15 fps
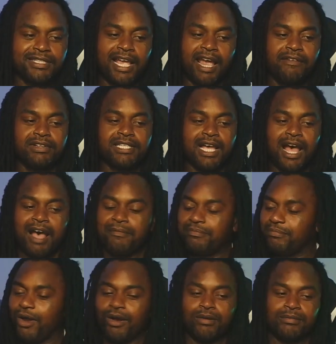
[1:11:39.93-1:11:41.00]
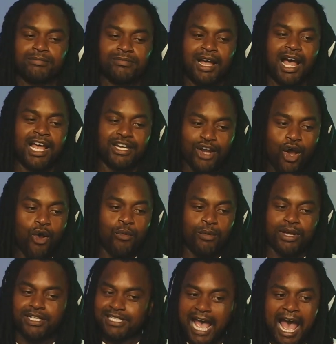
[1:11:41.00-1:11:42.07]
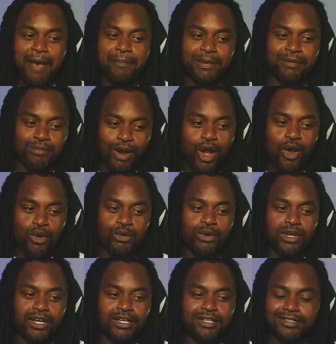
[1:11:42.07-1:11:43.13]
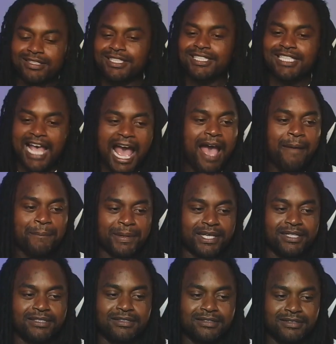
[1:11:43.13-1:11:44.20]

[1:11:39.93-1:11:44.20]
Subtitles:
every time, I know, it's happened, bro. It's happened.